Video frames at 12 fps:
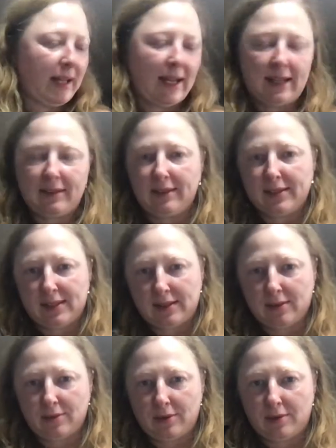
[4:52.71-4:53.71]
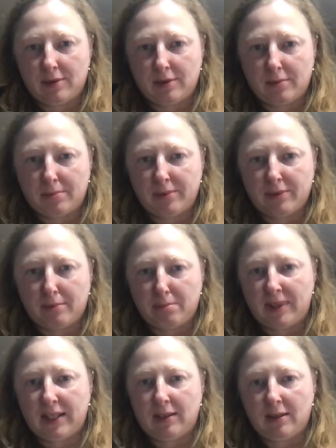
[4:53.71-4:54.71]
and this is good to put
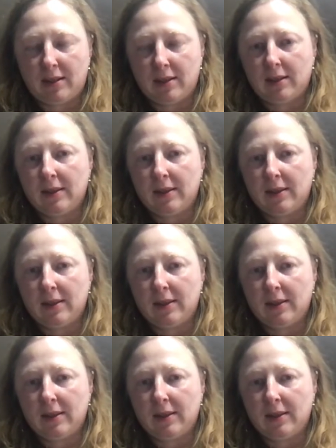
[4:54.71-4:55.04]
big